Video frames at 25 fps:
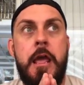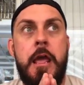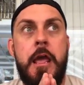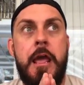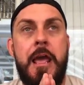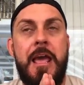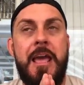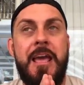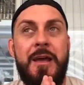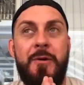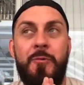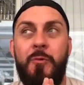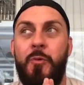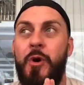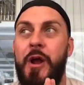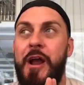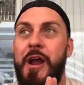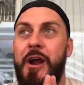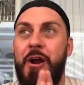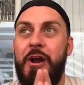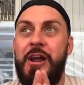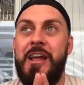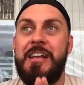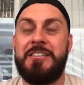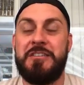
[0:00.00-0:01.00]

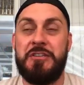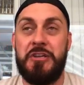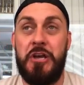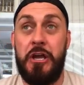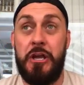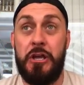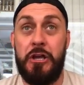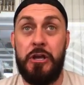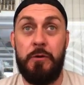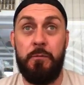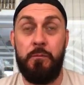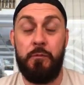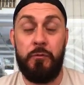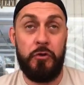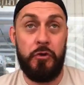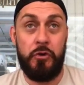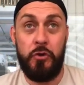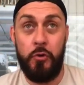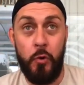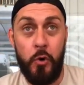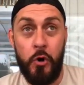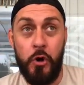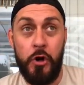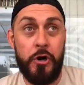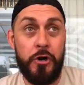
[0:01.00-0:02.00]
Where it's like
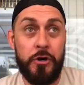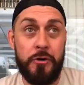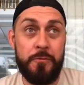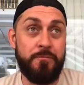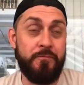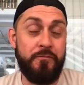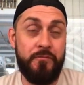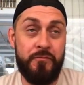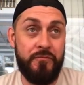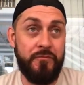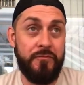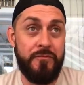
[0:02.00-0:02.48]
your